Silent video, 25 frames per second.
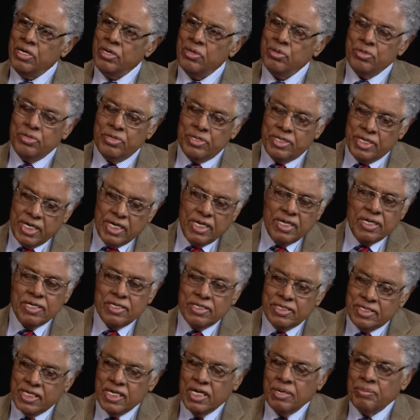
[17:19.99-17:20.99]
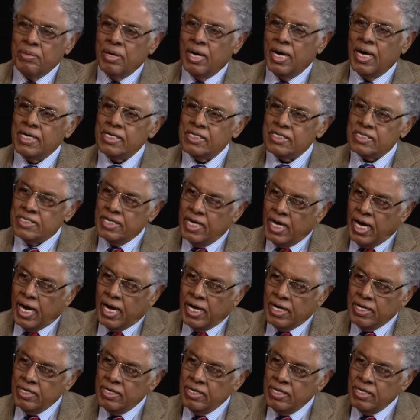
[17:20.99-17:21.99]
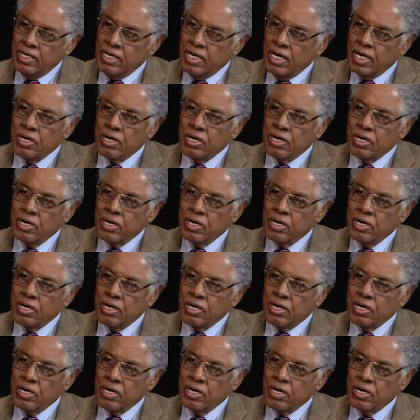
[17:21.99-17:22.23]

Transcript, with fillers: you delegitimize that,